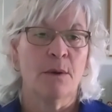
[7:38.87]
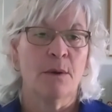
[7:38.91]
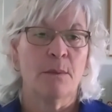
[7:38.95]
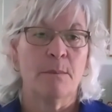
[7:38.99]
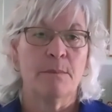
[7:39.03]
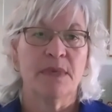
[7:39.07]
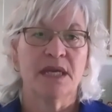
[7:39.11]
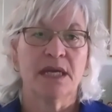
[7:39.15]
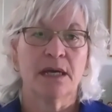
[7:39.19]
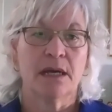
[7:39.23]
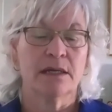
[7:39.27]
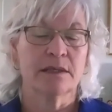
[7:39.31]

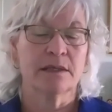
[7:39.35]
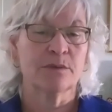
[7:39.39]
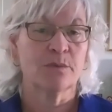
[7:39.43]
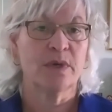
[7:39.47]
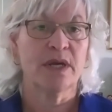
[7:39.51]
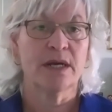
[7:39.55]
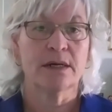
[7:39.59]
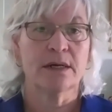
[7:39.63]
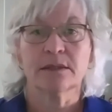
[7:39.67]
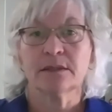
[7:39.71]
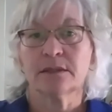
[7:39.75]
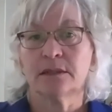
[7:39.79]
Because we
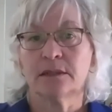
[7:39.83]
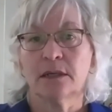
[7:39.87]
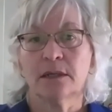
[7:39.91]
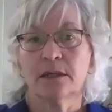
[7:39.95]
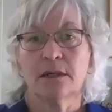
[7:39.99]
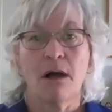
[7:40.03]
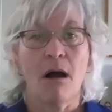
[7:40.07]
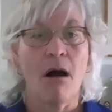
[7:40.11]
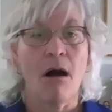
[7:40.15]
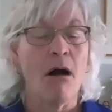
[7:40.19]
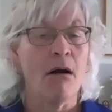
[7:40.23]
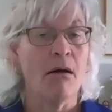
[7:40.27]
are
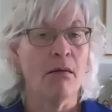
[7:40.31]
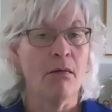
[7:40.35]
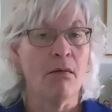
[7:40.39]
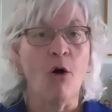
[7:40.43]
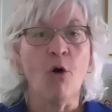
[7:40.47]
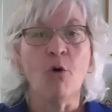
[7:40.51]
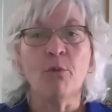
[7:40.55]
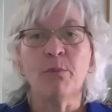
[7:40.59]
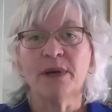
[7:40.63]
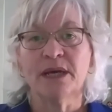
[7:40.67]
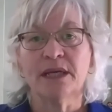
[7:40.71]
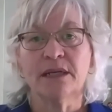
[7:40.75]
still all
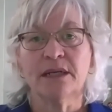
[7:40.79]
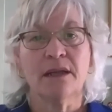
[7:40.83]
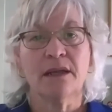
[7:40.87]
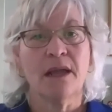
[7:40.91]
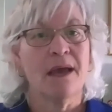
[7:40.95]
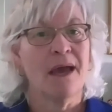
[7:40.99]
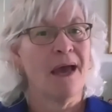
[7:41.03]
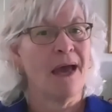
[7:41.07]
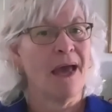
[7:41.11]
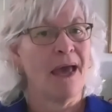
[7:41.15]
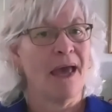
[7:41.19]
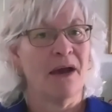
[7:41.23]
open
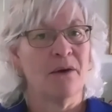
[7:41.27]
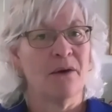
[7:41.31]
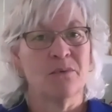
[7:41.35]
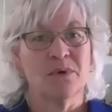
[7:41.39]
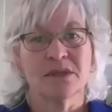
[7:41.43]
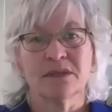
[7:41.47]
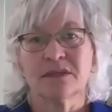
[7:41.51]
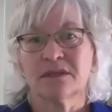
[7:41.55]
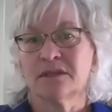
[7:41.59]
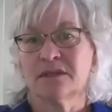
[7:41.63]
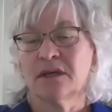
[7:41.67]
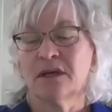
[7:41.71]
and we're
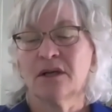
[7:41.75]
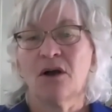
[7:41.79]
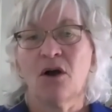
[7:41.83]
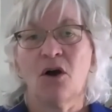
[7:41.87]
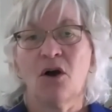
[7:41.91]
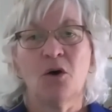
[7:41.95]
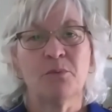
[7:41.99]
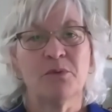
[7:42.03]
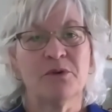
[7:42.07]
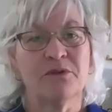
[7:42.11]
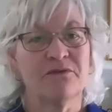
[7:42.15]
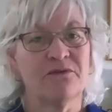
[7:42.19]
still
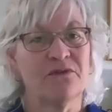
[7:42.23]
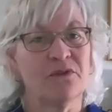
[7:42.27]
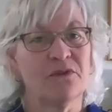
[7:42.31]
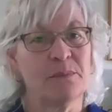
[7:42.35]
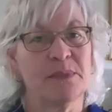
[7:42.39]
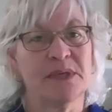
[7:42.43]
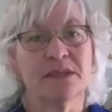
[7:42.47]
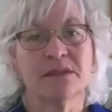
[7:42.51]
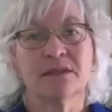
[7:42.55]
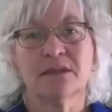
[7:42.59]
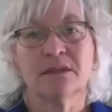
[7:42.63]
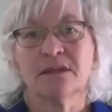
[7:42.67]
open for
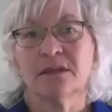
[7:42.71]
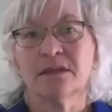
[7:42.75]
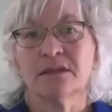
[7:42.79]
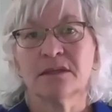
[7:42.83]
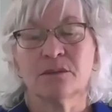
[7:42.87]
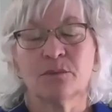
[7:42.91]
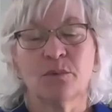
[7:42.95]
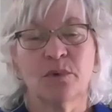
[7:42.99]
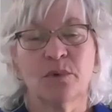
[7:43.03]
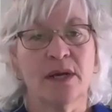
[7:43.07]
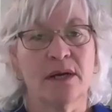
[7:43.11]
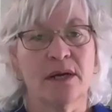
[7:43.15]

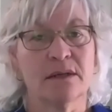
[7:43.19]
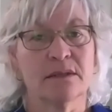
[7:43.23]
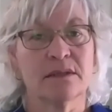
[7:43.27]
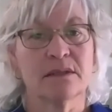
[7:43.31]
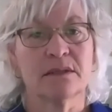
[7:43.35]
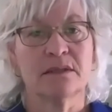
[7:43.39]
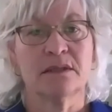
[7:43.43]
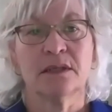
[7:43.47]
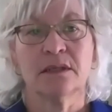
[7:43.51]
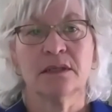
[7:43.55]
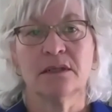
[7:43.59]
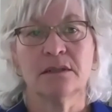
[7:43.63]
business, we are
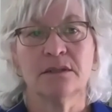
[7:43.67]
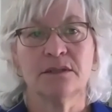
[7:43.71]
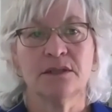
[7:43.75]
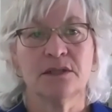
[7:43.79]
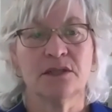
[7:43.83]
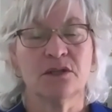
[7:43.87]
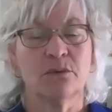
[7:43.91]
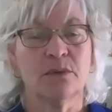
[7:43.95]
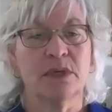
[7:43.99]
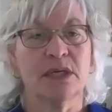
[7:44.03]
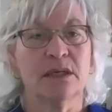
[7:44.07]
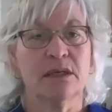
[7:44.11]
still
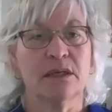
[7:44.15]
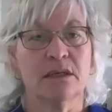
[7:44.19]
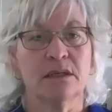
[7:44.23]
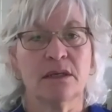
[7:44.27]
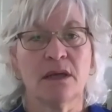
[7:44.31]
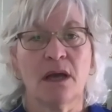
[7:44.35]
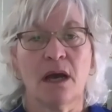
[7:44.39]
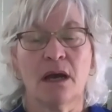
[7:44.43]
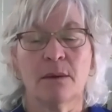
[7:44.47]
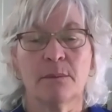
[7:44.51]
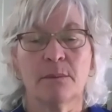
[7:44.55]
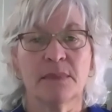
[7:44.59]
doing
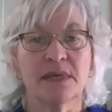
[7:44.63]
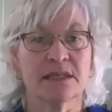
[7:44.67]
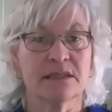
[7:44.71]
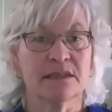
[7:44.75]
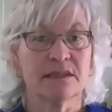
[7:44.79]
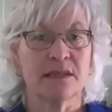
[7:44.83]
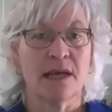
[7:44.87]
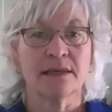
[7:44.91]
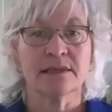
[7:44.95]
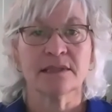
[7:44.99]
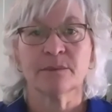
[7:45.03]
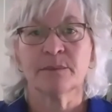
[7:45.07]

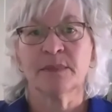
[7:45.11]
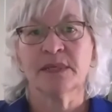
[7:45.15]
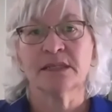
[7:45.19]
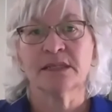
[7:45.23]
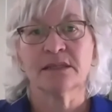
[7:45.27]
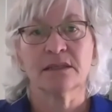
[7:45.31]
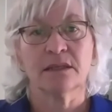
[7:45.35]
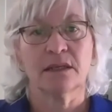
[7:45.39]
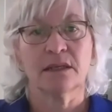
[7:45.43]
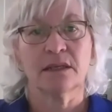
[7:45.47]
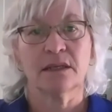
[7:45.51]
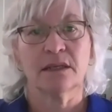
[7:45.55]

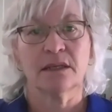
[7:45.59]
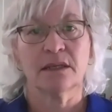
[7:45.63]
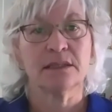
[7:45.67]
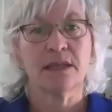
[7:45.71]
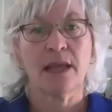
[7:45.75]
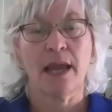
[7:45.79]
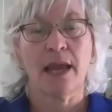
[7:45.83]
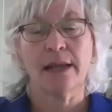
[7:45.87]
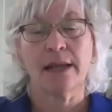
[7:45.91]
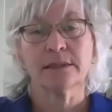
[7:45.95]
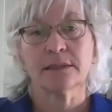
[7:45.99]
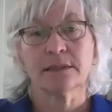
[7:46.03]
assessments and
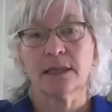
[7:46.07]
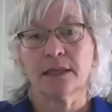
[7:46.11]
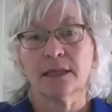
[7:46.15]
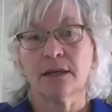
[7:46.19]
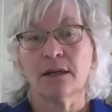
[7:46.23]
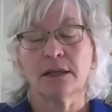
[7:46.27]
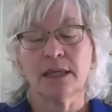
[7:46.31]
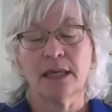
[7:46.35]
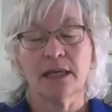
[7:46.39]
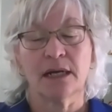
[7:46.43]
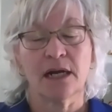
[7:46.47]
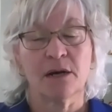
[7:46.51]
intakes
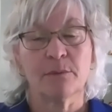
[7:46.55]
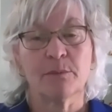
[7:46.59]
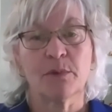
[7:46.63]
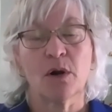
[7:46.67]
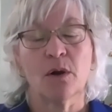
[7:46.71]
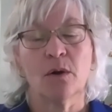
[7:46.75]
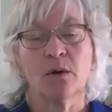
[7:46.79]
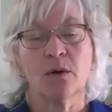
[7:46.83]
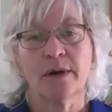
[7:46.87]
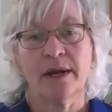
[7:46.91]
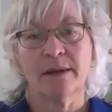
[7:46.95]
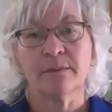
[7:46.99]
in our
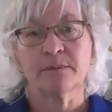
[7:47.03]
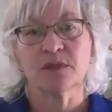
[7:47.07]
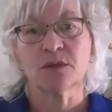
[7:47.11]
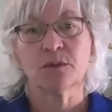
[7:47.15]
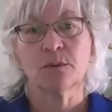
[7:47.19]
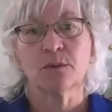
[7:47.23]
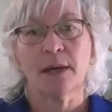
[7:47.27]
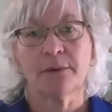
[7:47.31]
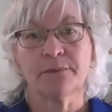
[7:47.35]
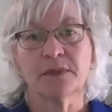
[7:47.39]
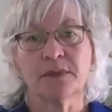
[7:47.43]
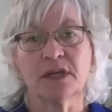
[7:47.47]
programs
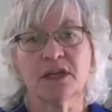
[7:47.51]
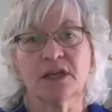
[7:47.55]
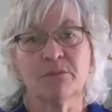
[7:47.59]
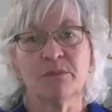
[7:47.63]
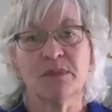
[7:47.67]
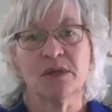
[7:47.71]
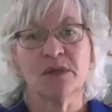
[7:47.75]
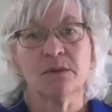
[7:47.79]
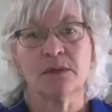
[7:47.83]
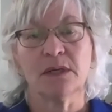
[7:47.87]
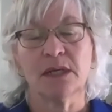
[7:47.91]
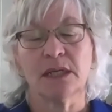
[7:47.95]
throughout the
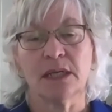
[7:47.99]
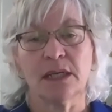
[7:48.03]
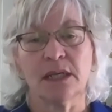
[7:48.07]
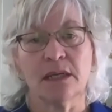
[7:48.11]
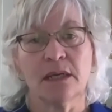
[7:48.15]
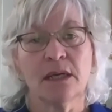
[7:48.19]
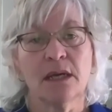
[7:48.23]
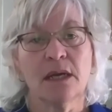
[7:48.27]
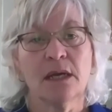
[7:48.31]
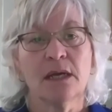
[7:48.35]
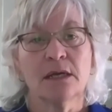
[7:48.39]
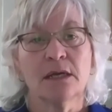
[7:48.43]
community.
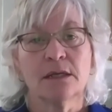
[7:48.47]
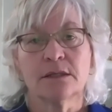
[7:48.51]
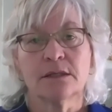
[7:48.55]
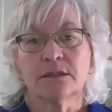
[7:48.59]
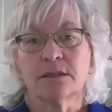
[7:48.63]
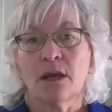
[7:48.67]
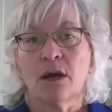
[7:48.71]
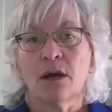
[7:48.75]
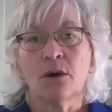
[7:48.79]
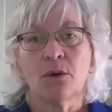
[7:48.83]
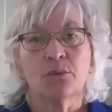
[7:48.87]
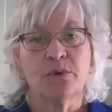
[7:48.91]

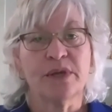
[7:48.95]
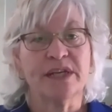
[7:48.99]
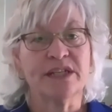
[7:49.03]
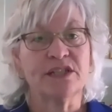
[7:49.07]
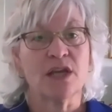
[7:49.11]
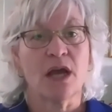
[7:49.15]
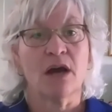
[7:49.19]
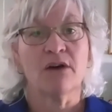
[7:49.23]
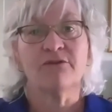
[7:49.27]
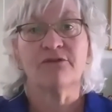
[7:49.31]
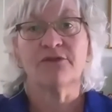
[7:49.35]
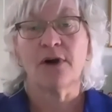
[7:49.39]
So reach
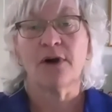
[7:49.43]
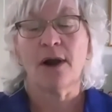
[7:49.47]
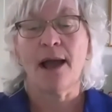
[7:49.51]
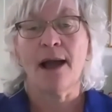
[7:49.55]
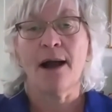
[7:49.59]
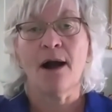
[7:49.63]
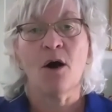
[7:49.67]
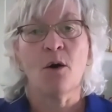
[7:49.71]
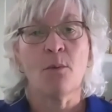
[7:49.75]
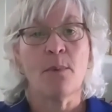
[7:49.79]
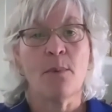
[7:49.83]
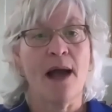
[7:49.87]
out for
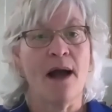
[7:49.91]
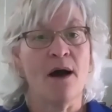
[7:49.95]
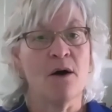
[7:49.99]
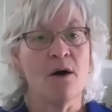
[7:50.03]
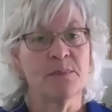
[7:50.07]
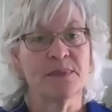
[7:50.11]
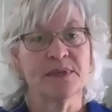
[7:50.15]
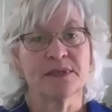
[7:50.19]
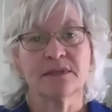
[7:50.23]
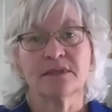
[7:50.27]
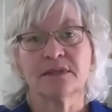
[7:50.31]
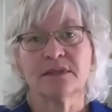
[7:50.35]
help.
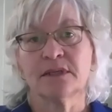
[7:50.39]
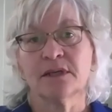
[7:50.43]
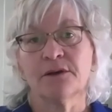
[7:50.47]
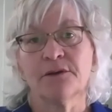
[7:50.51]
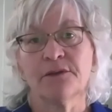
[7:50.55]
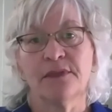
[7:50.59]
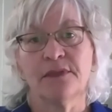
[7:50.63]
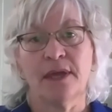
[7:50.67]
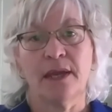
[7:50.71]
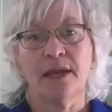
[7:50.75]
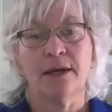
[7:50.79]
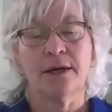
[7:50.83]
Help is still
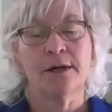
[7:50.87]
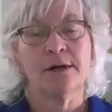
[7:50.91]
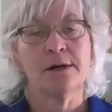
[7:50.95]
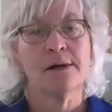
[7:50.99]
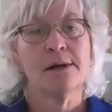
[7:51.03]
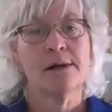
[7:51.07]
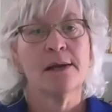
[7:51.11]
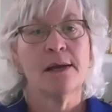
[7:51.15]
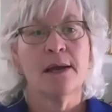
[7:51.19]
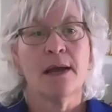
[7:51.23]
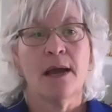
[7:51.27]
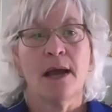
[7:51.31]

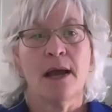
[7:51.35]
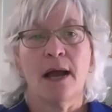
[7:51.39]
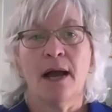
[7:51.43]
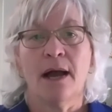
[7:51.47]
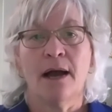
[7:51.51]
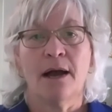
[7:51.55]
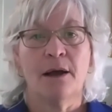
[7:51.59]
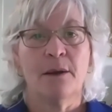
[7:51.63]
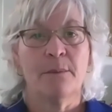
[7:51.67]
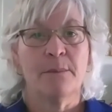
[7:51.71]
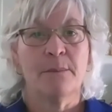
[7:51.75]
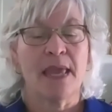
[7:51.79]
there.
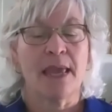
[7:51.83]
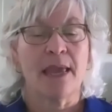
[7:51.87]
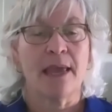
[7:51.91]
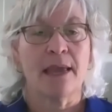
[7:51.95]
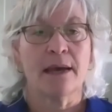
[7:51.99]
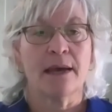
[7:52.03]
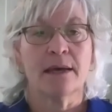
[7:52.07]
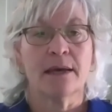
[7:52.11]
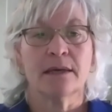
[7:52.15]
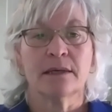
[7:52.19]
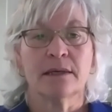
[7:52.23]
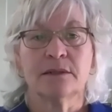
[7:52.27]

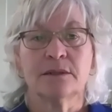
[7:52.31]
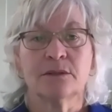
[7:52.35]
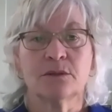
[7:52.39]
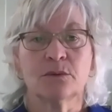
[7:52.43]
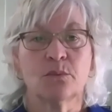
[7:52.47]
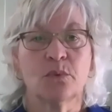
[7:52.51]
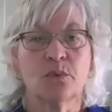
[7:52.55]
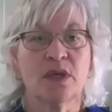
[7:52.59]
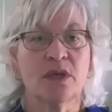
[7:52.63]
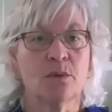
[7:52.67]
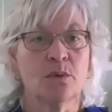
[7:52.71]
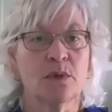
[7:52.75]
And
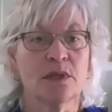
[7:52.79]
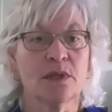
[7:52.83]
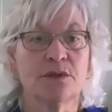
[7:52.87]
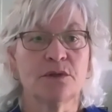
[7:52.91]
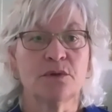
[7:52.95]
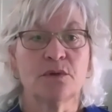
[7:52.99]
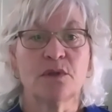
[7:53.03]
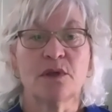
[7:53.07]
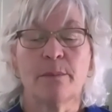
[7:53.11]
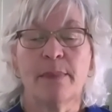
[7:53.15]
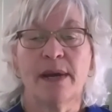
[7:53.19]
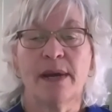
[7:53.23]
we will
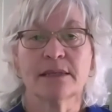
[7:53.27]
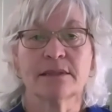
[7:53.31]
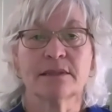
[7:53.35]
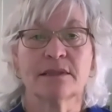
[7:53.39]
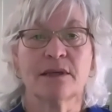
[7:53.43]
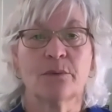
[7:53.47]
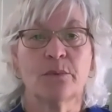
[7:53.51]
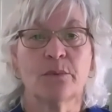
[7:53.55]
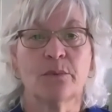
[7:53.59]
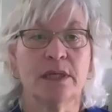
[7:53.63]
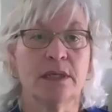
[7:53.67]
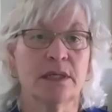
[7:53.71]
do the best
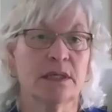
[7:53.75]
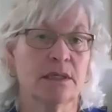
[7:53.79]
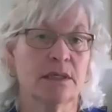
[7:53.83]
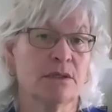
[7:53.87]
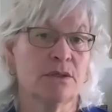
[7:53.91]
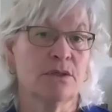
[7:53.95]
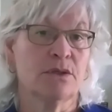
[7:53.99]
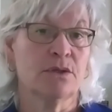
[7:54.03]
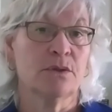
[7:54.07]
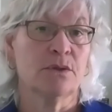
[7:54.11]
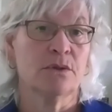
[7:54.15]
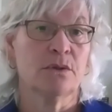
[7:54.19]
that we can
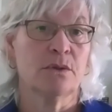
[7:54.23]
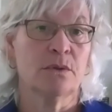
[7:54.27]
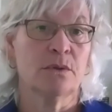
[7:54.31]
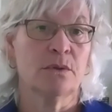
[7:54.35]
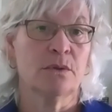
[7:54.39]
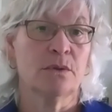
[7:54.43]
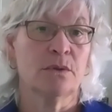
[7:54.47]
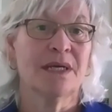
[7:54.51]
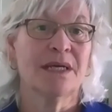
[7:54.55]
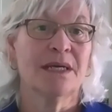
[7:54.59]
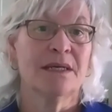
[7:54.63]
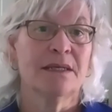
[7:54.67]
do
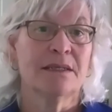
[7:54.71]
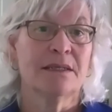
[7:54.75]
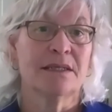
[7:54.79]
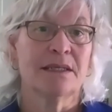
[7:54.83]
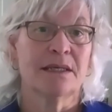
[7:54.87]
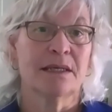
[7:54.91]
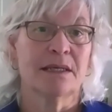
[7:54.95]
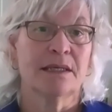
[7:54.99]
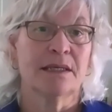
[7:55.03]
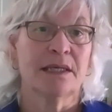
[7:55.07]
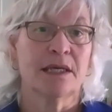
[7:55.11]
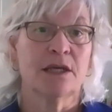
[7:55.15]

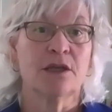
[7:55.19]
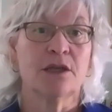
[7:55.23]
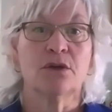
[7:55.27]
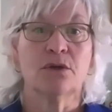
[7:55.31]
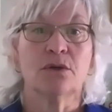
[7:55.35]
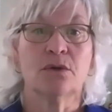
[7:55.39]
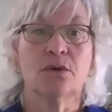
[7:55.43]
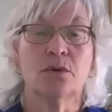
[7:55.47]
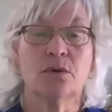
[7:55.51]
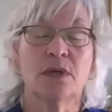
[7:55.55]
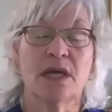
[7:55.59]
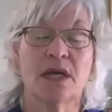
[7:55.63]
to get
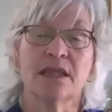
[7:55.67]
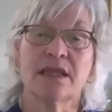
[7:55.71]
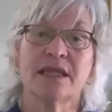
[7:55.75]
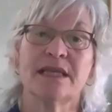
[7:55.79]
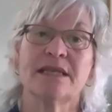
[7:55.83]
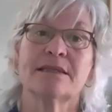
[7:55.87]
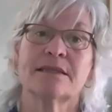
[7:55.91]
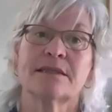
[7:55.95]
you at least